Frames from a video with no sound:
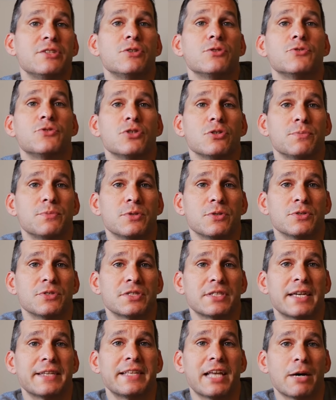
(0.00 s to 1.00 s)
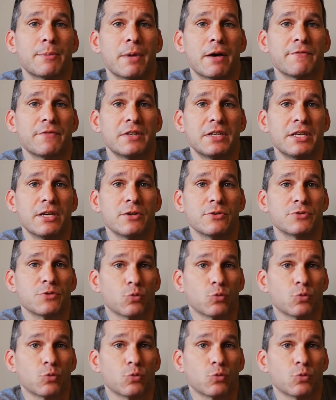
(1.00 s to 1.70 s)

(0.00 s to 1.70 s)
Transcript: YouTube to send out my videos,